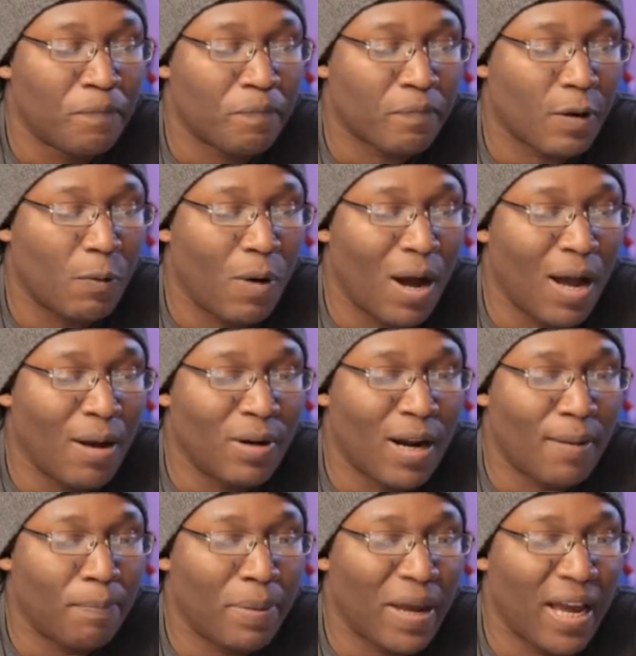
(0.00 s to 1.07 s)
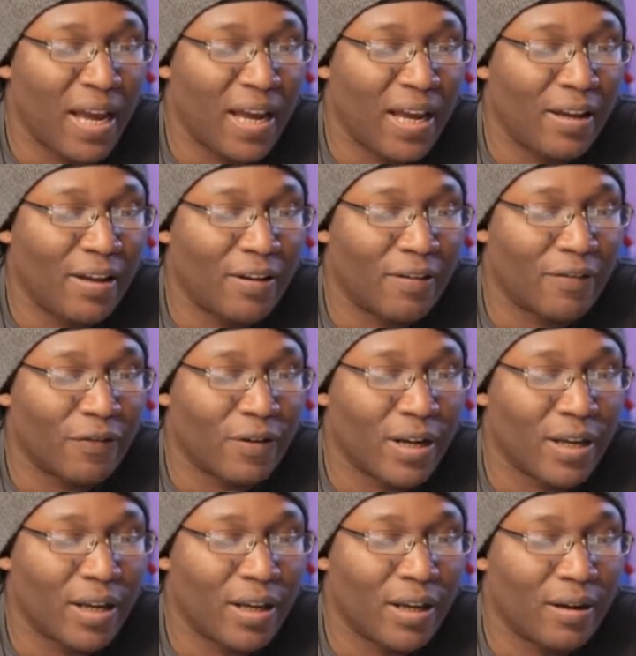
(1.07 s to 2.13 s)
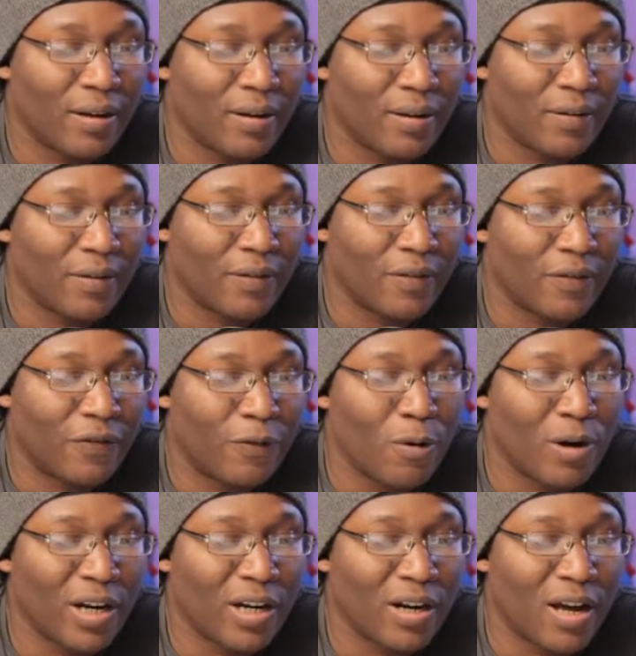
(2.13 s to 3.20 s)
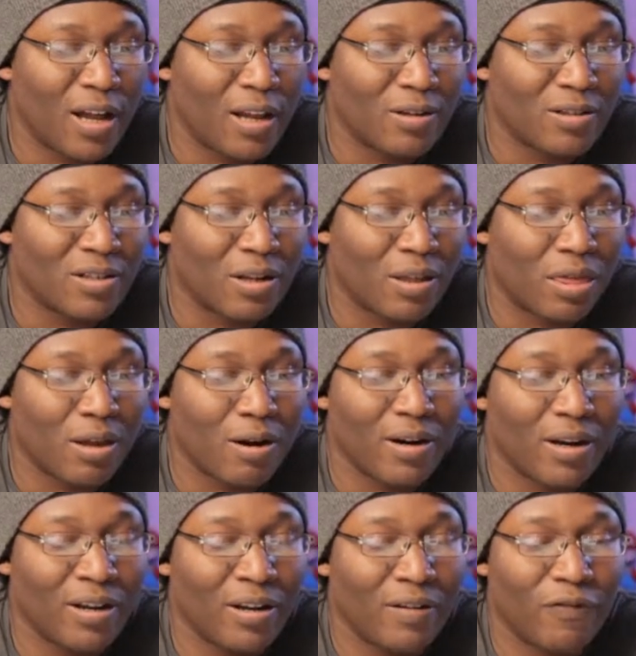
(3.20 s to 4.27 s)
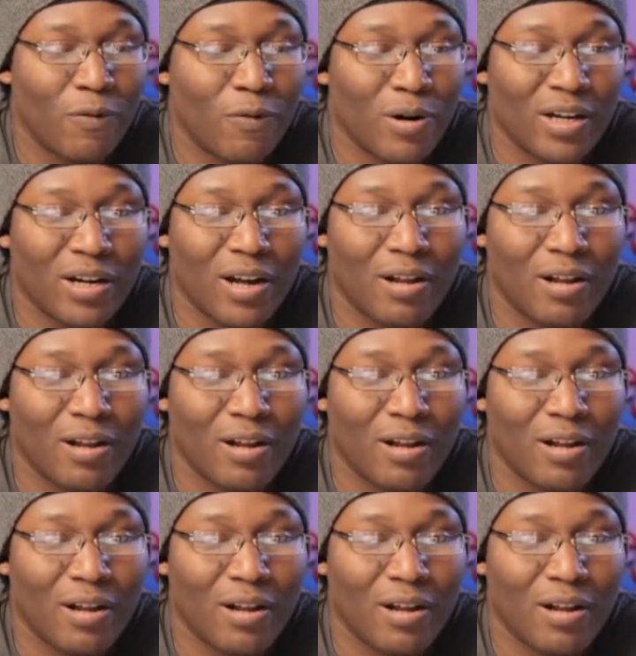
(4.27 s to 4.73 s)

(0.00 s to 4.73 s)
why would i pay freaking $40 or 30 $40 or